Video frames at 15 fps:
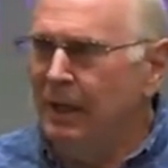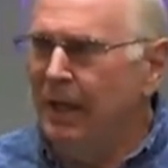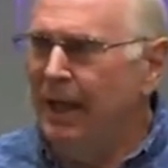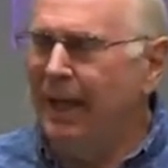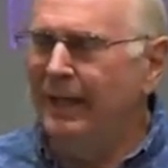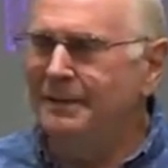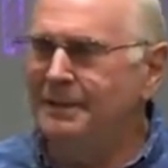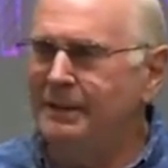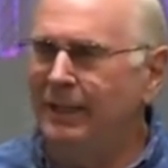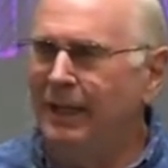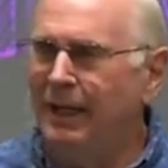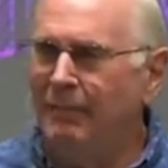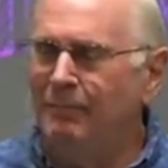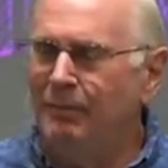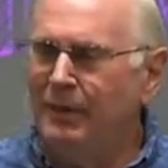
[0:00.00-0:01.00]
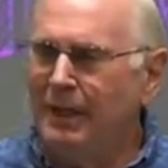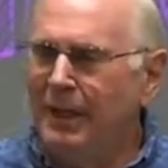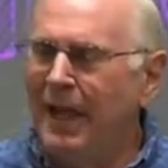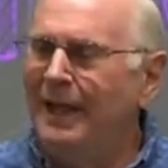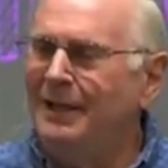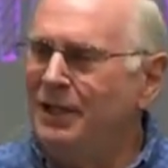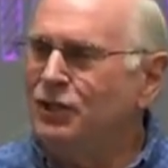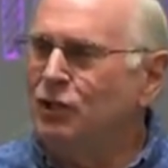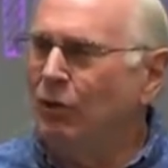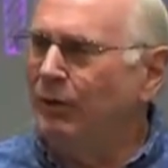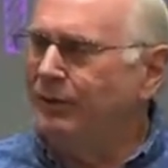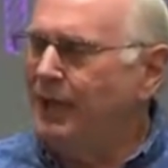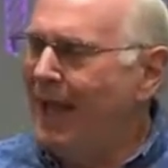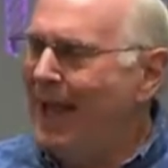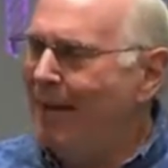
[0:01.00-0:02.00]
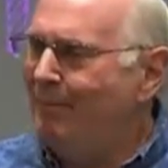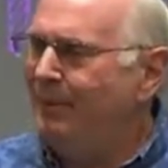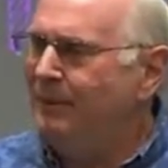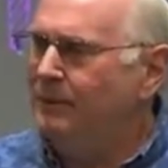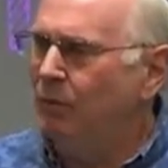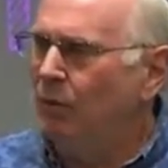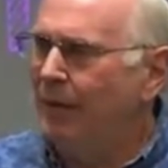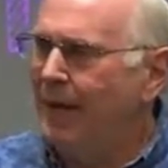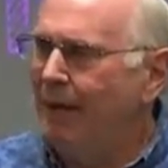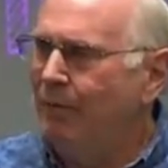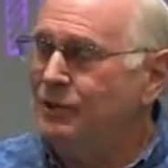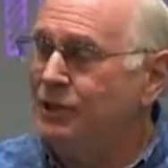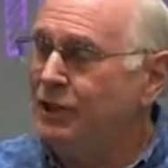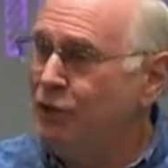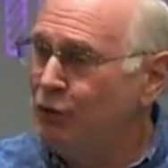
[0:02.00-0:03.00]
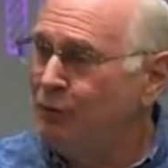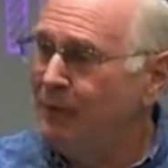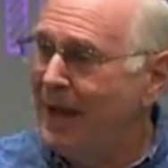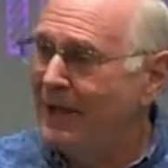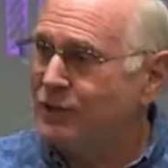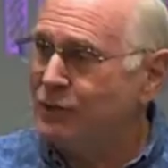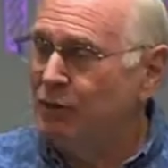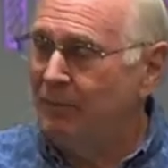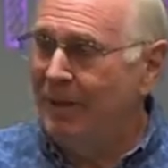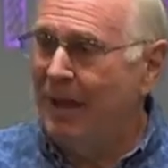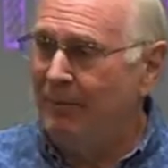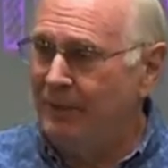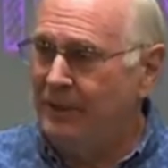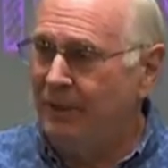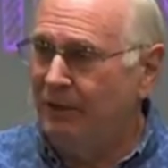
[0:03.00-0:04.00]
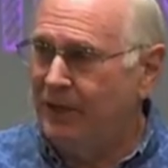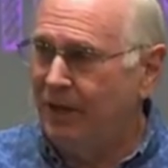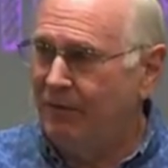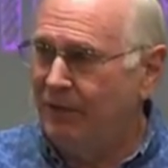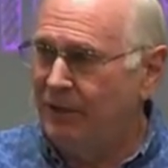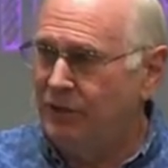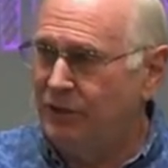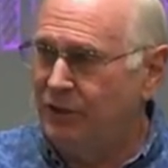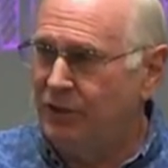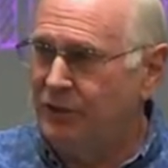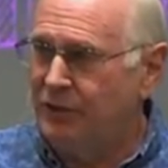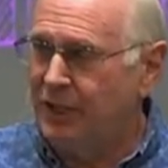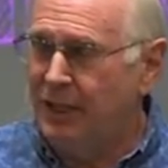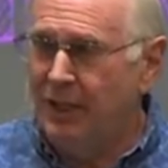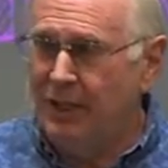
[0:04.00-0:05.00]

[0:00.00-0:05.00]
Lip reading: And so it happened when I was the youth pastor at Mount McGill Covenant Church.